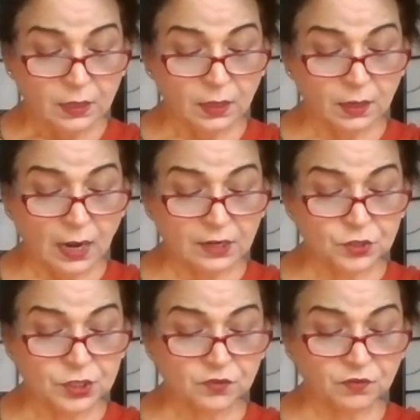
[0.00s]
The
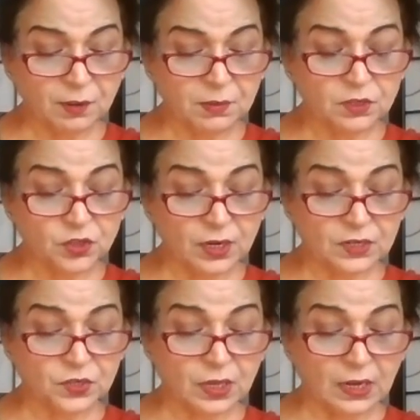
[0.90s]
Rakshas from
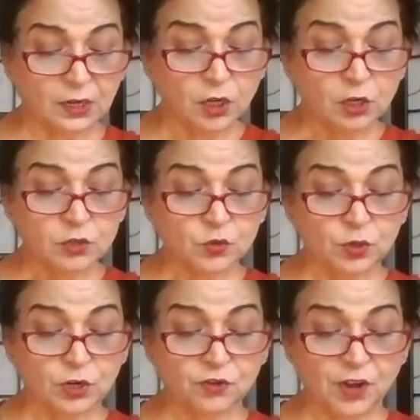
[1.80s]
Janasthan
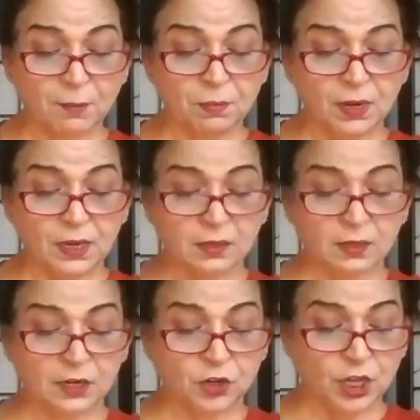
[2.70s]
stood trembling
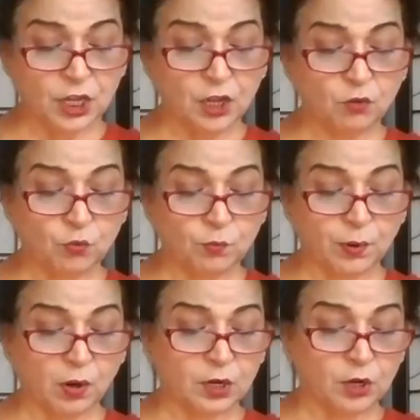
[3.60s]
that he who
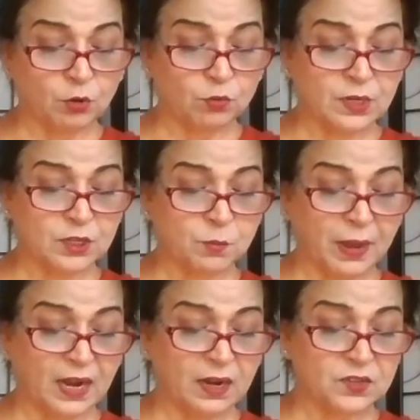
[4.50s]
brought news as
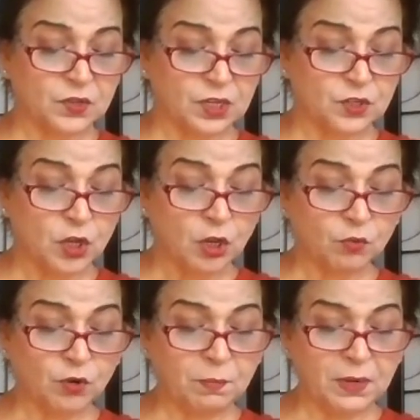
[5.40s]
bad as his
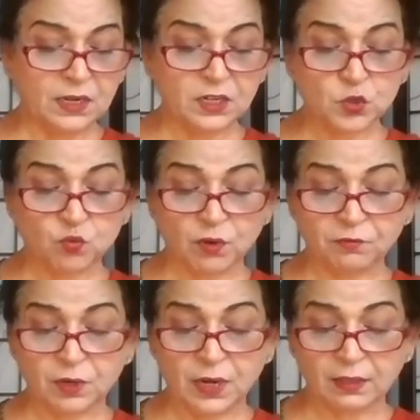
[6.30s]
could meet a
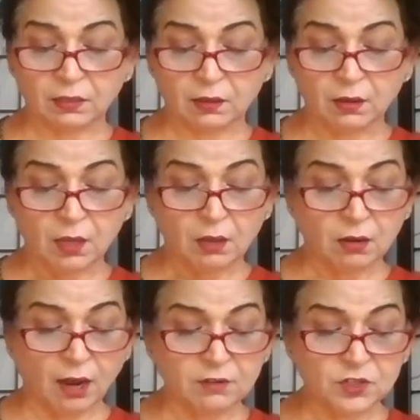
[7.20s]
swift death.
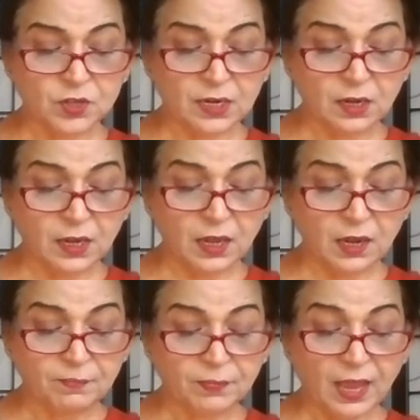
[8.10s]
Ravan said
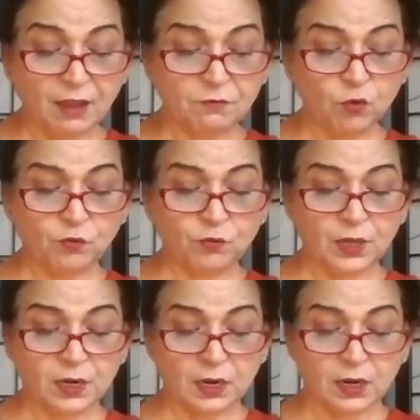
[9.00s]
again, Have no
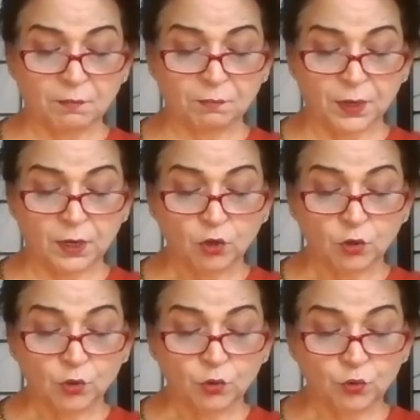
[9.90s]
fear, Akampan.
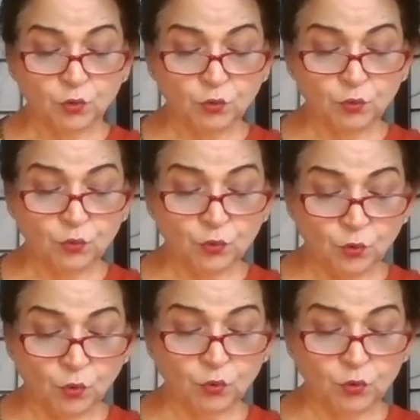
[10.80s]
You
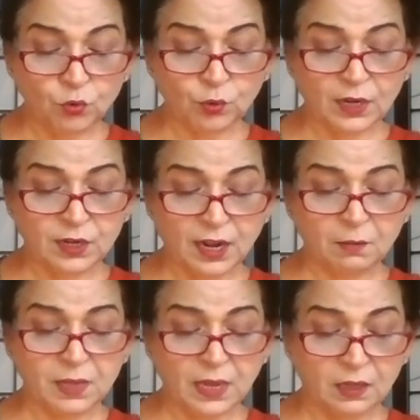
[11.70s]
know you can tell
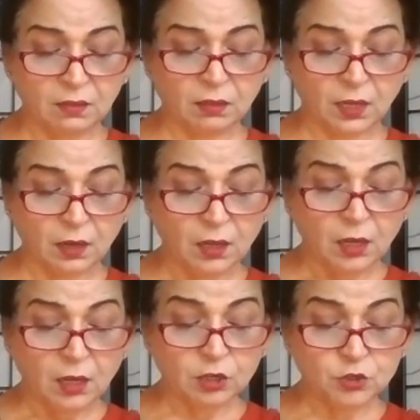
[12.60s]
me anything.
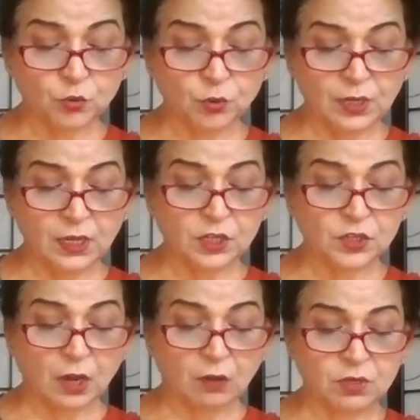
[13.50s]
Cajoling, he
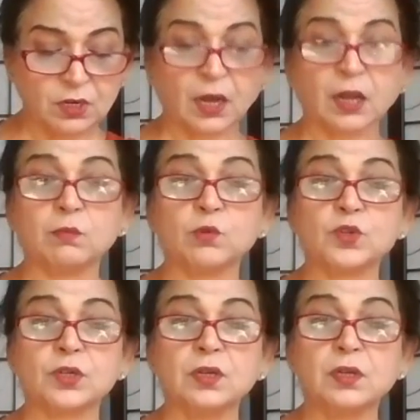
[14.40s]
sounded
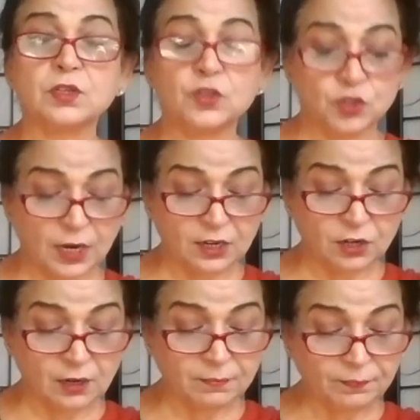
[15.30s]
almost
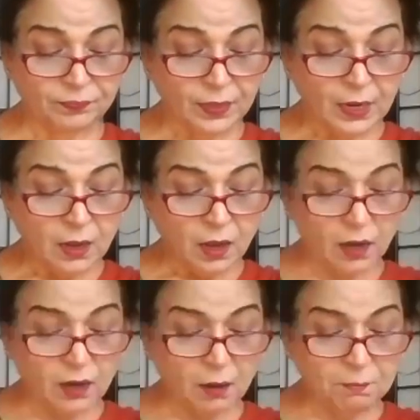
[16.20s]
gentle.
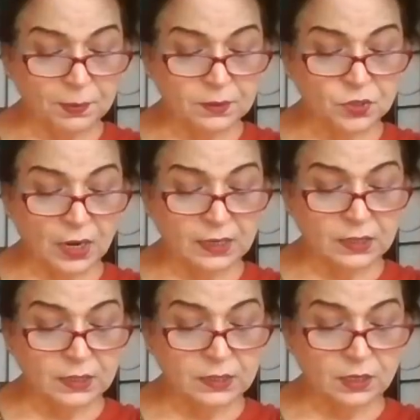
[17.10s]
Akampan
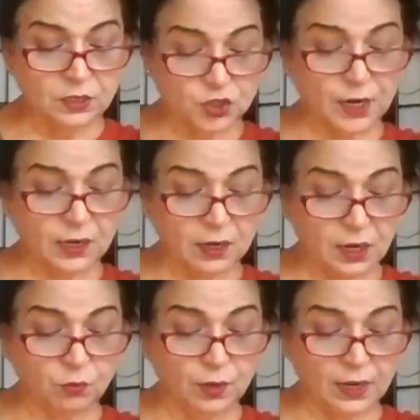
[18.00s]
started a uh, stared
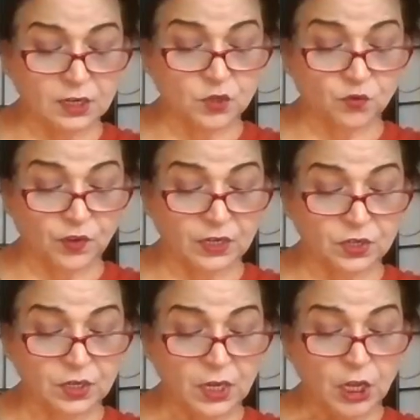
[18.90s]
down at his feet.
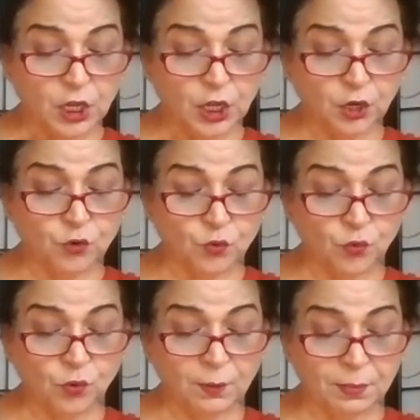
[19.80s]
He
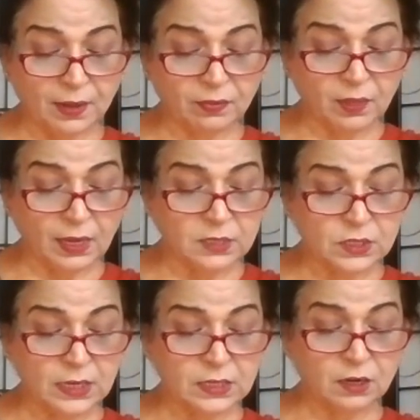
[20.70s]
drew a breath and
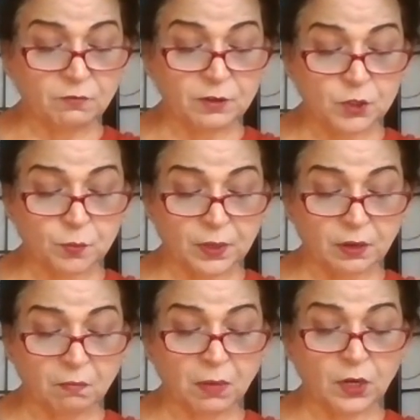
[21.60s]
said in a
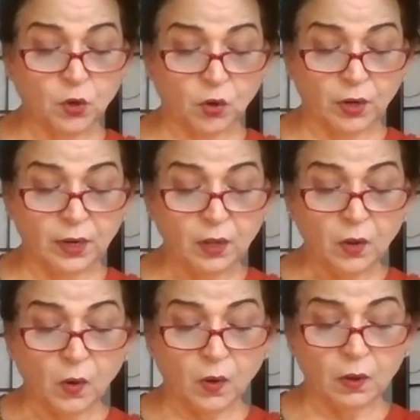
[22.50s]
whisper, My lord,
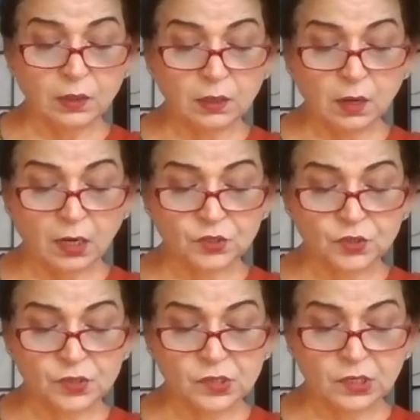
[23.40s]
all the
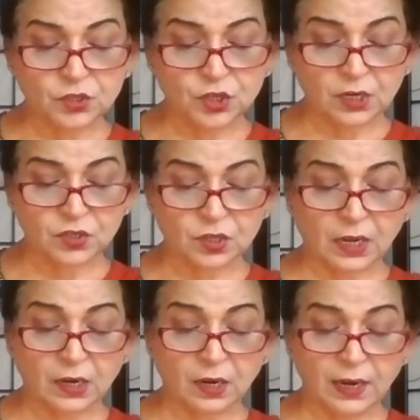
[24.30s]
Rakshas in
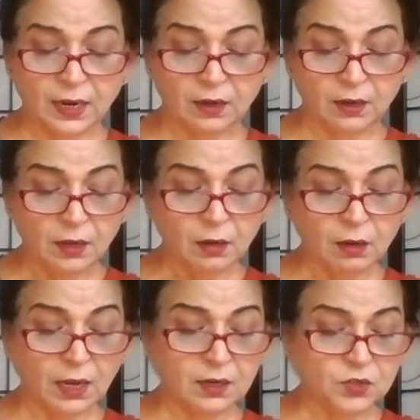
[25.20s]
Janasthan are dead.
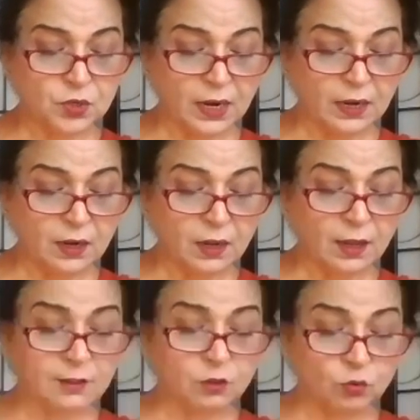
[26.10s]
Khar is dead
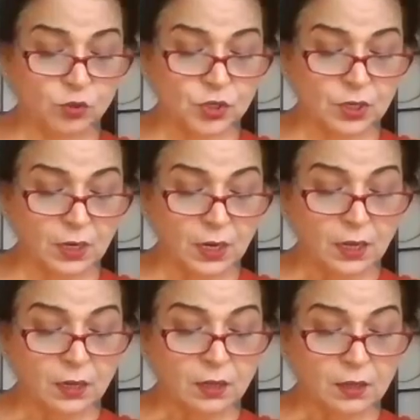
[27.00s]
and Dushan.
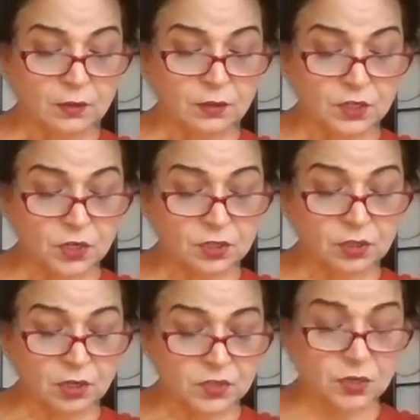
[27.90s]

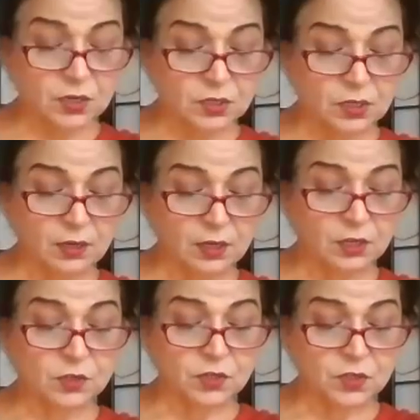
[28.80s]
Trisiras
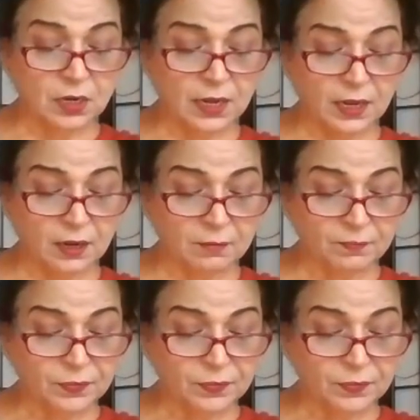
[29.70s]
is slain.